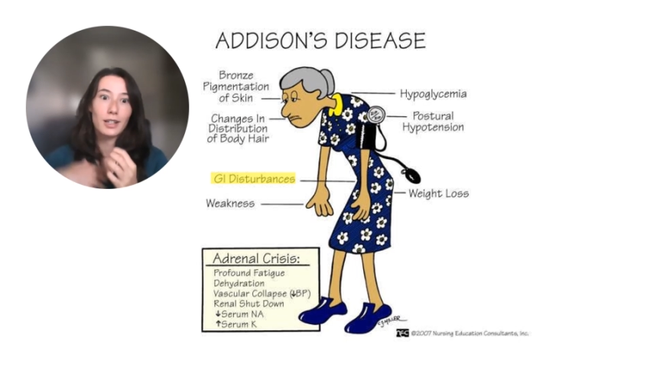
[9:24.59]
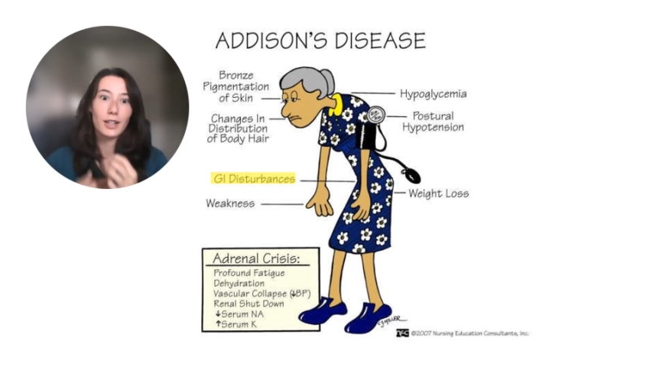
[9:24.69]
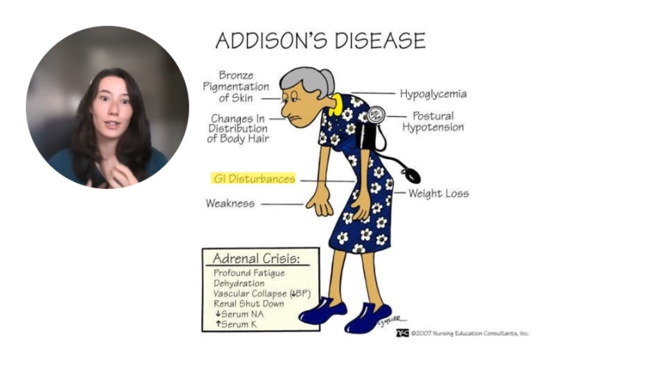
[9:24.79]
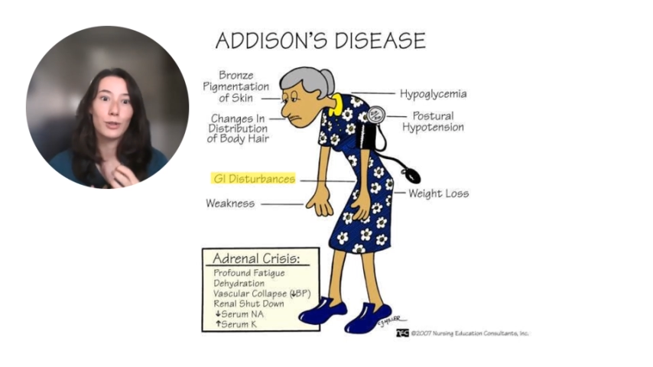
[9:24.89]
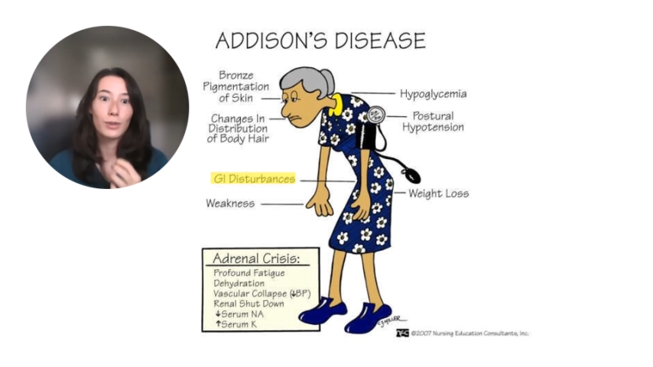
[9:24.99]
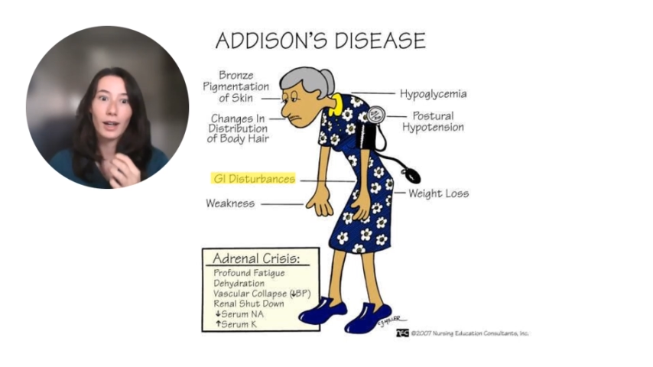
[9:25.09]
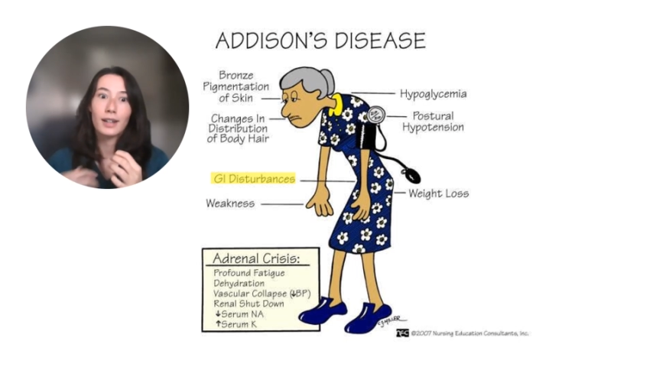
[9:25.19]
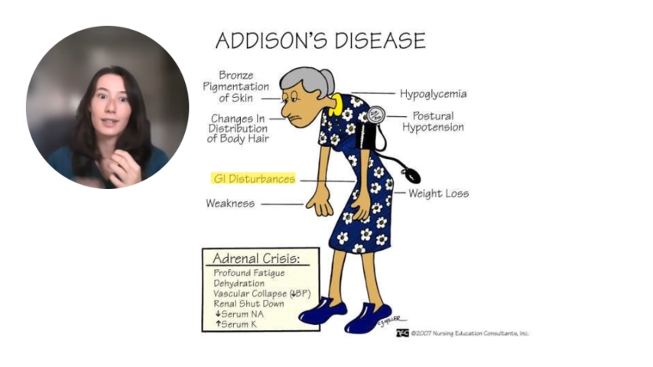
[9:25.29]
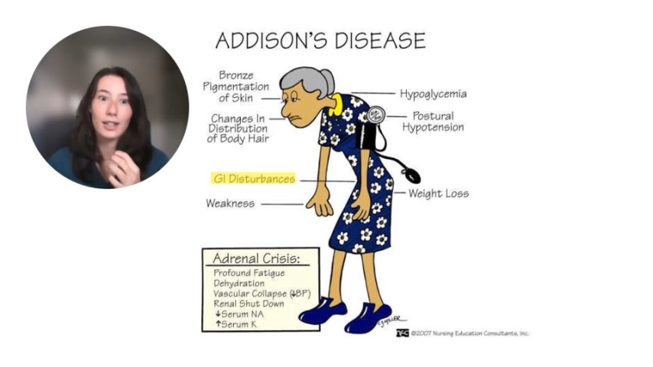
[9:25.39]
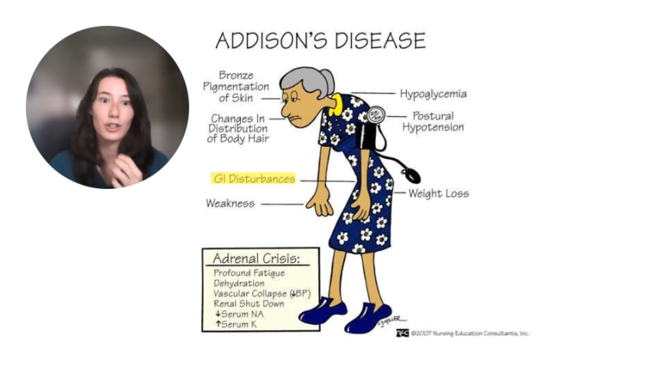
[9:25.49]
you not
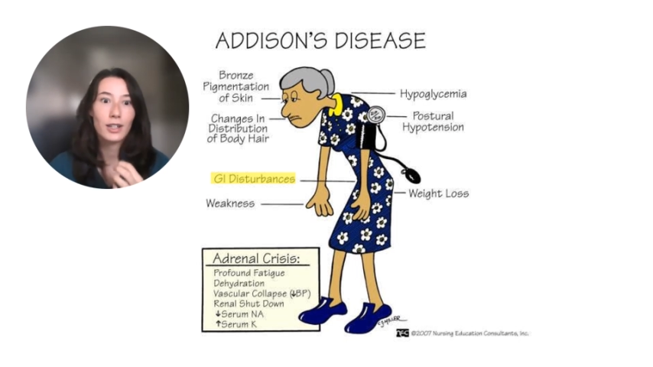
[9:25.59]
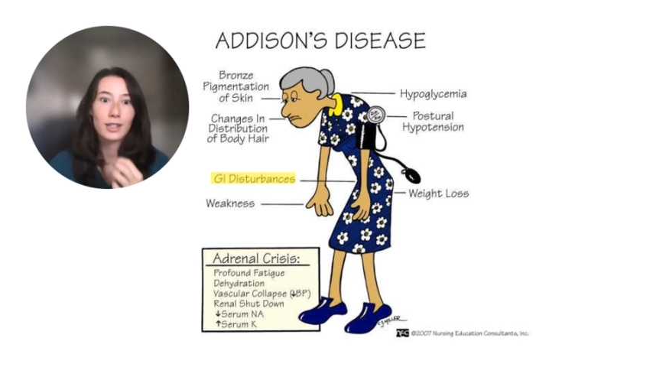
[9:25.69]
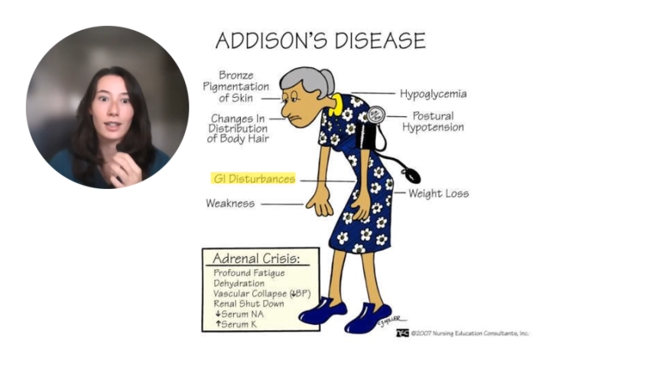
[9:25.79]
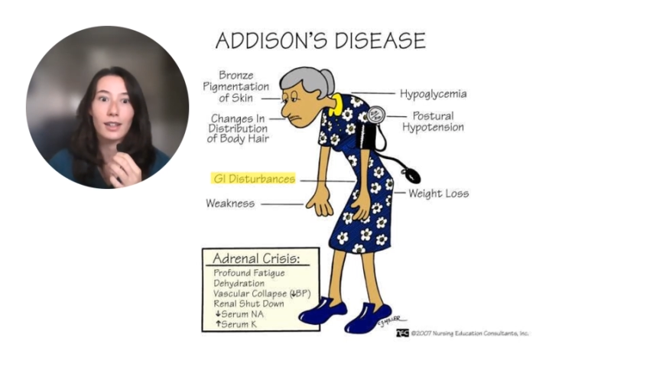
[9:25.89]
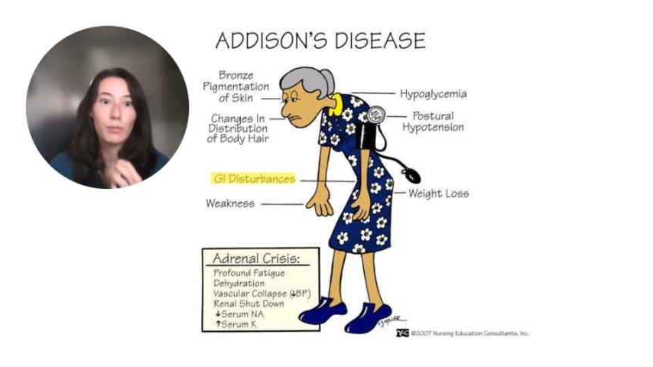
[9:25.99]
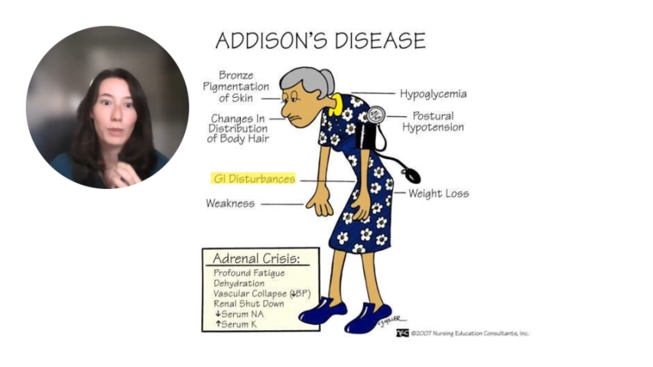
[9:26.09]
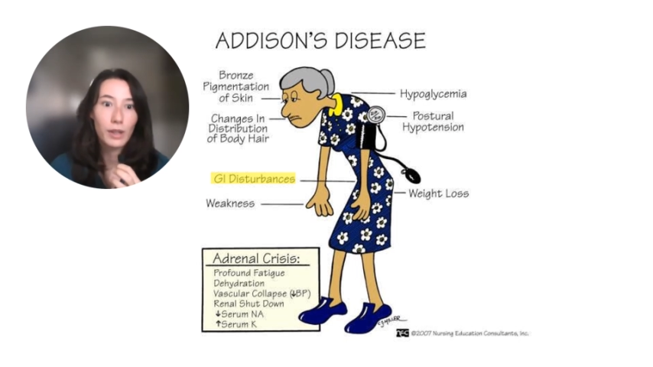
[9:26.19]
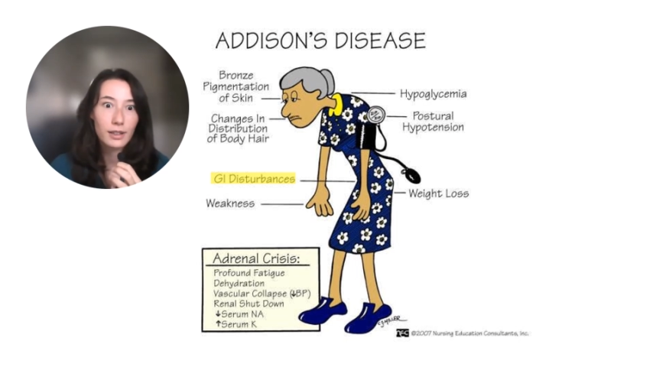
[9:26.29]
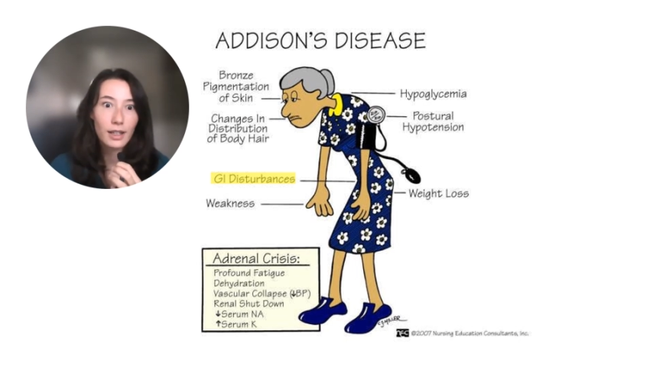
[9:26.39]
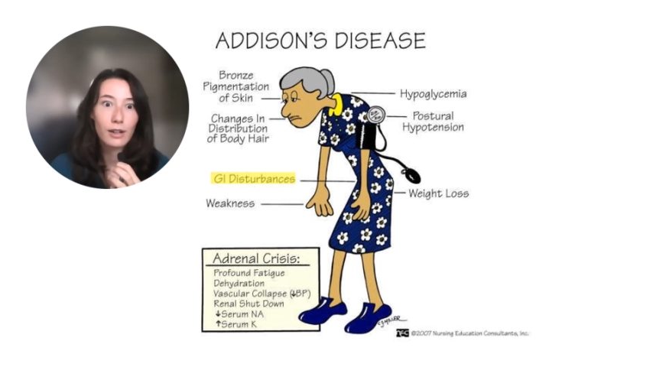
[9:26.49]
digesting and keeping it
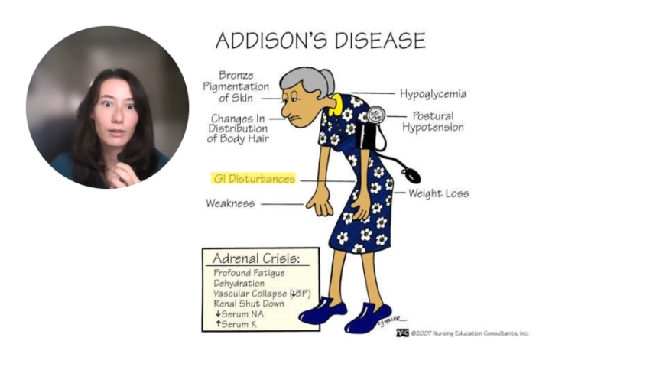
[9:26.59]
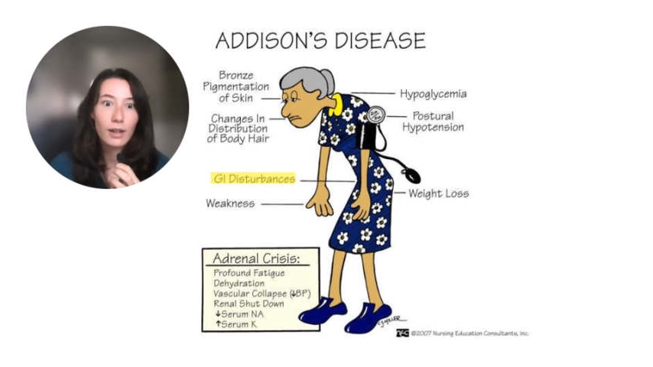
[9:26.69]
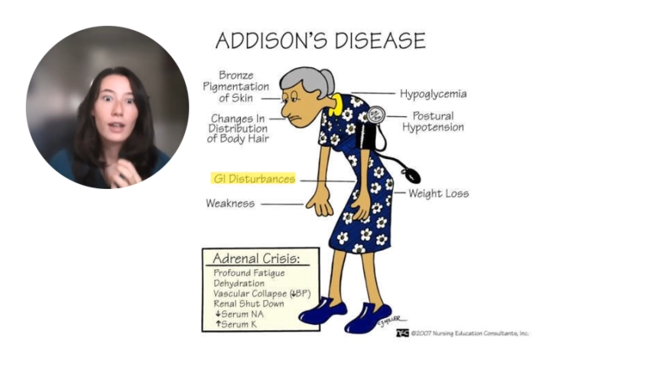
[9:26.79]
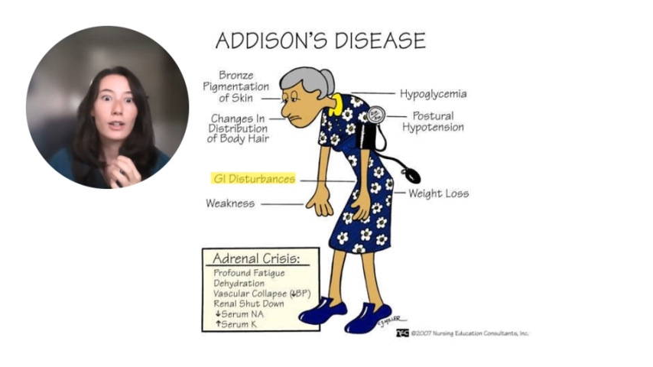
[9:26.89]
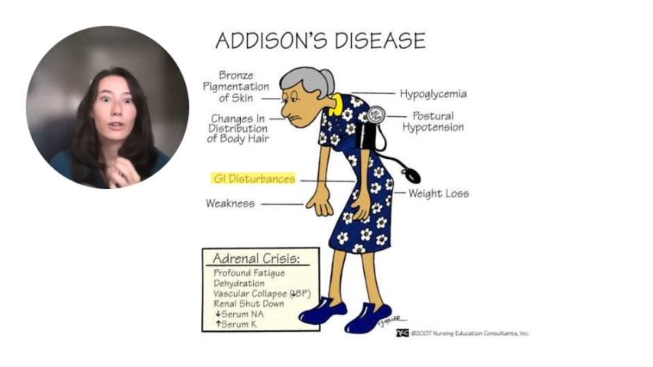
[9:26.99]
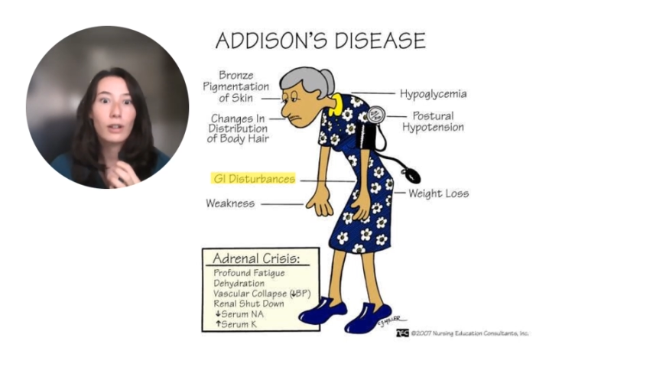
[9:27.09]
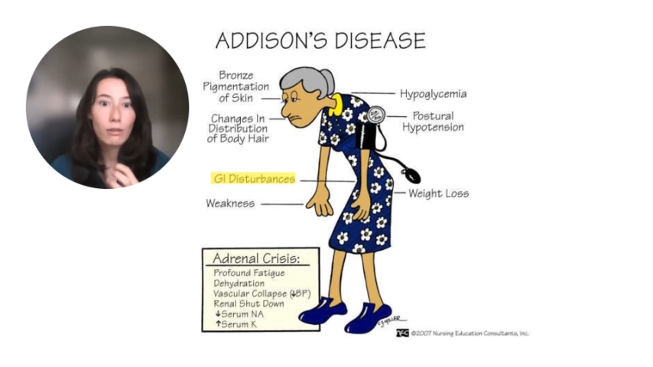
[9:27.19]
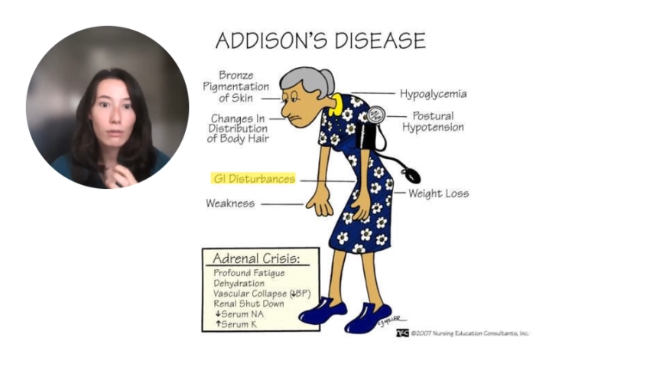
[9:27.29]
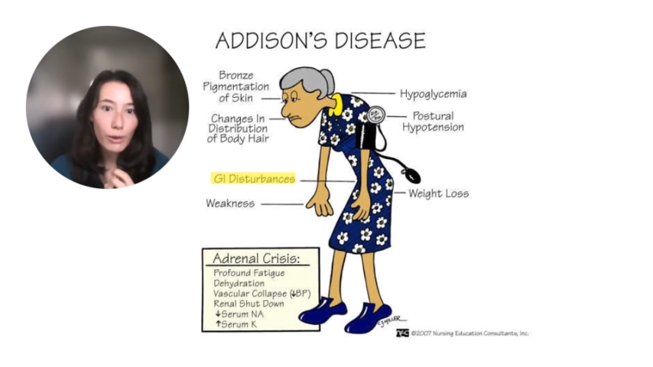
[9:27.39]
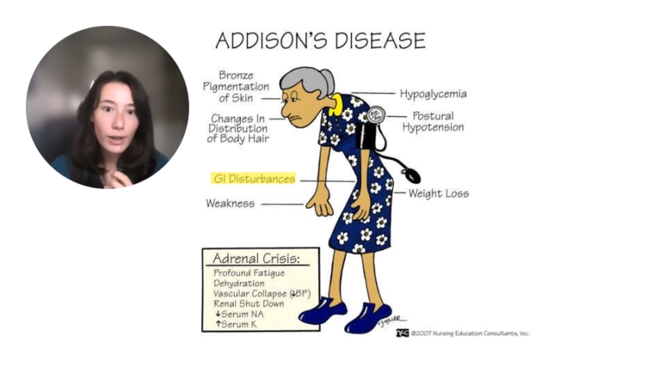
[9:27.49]
down, you're going to
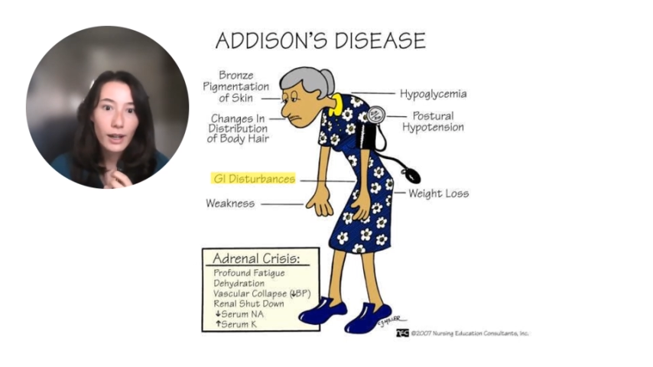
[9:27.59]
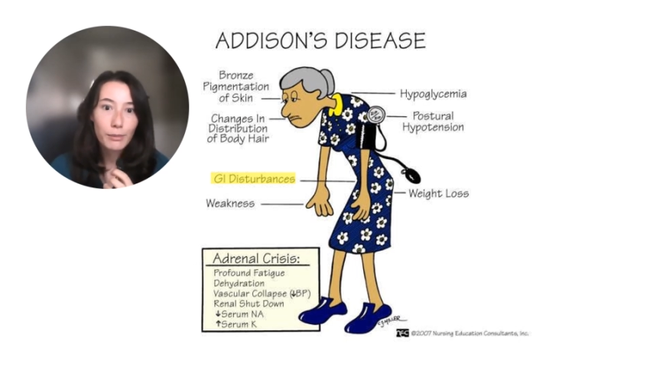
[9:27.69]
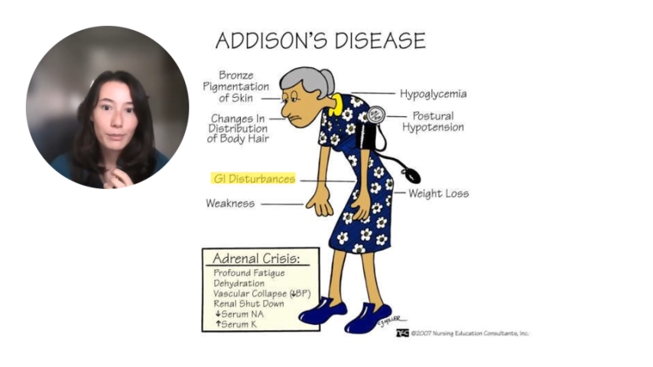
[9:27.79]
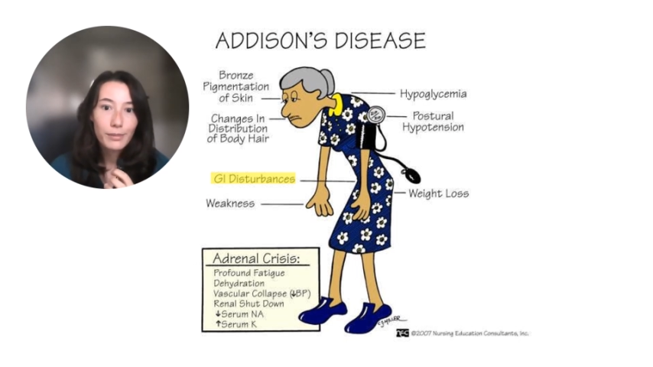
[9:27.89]
throw it up.